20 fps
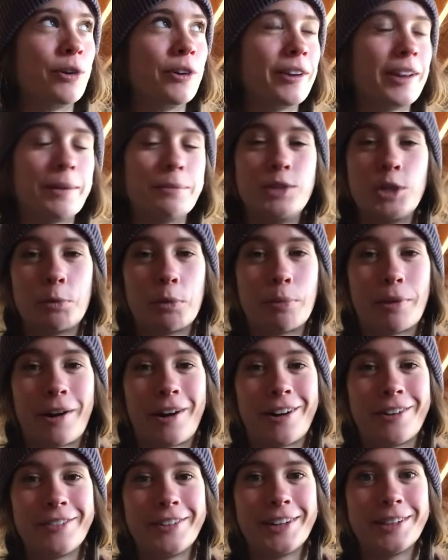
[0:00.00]
I'm super
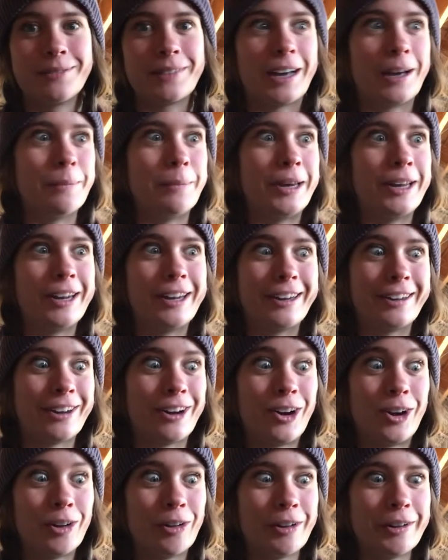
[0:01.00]
proud of it. I made it in
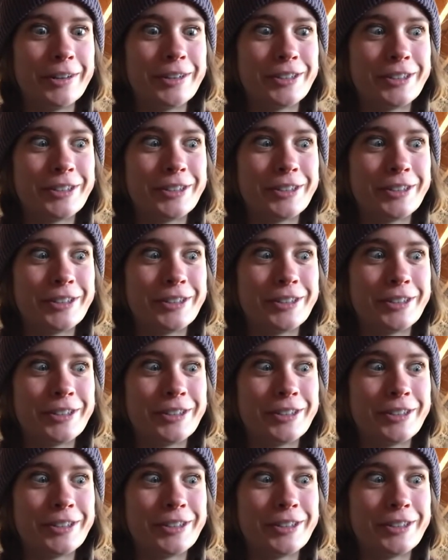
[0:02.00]
college.